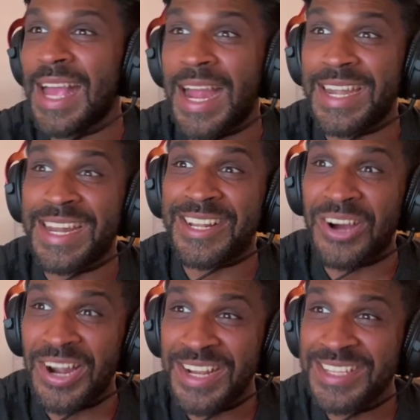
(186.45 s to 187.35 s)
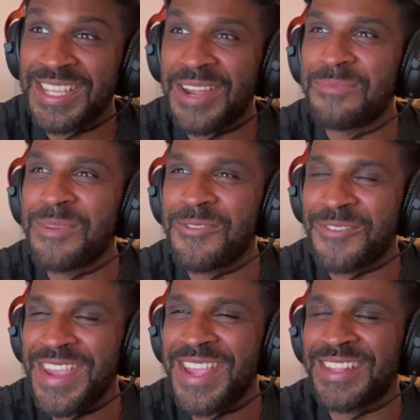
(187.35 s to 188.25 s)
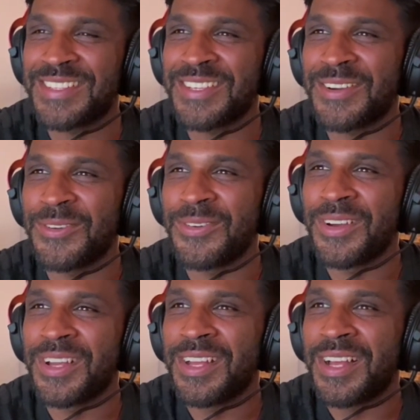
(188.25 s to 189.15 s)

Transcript: And then Carlotta and Marine, so